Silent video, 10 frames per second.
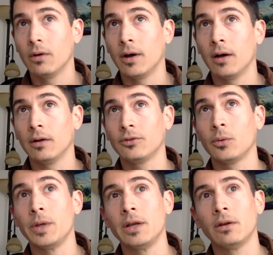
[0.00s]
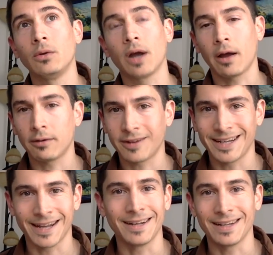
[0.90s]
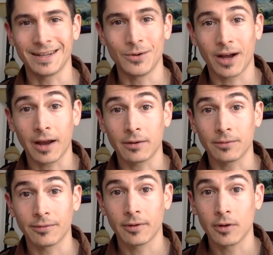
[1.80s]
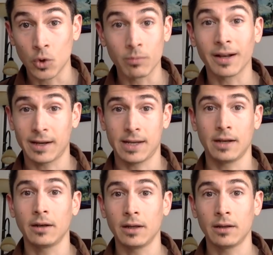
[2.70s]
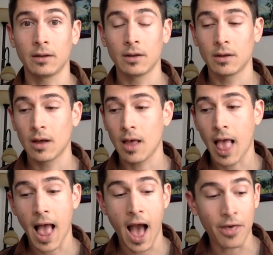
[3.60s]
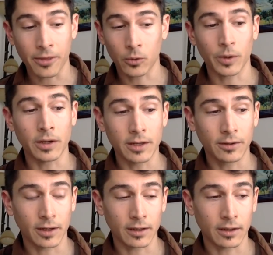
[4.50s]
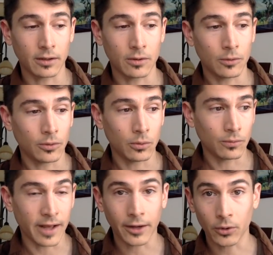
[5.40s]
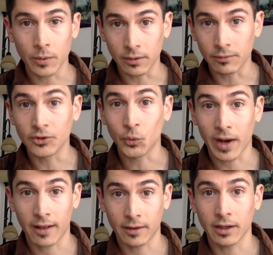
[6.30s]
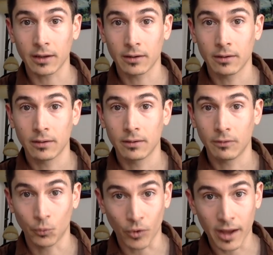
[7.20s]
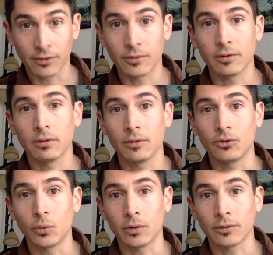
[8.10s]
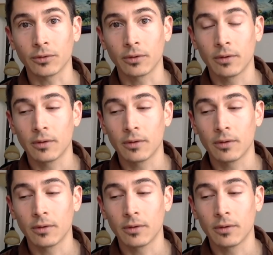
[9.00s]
Uh, so we need a new kind of identity, a new kind of human identity. I think we need to continue to value individuality, the rights of individuals